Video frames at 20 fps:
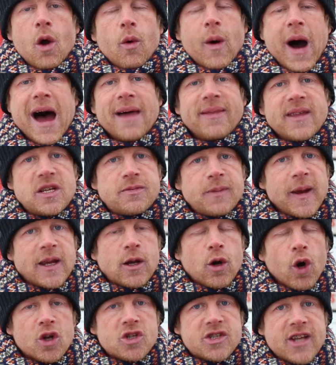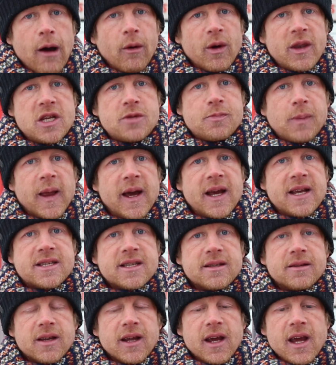Why aren't these being coached out of these
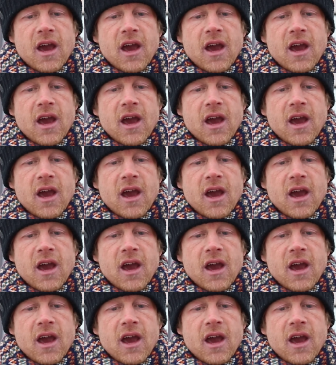players?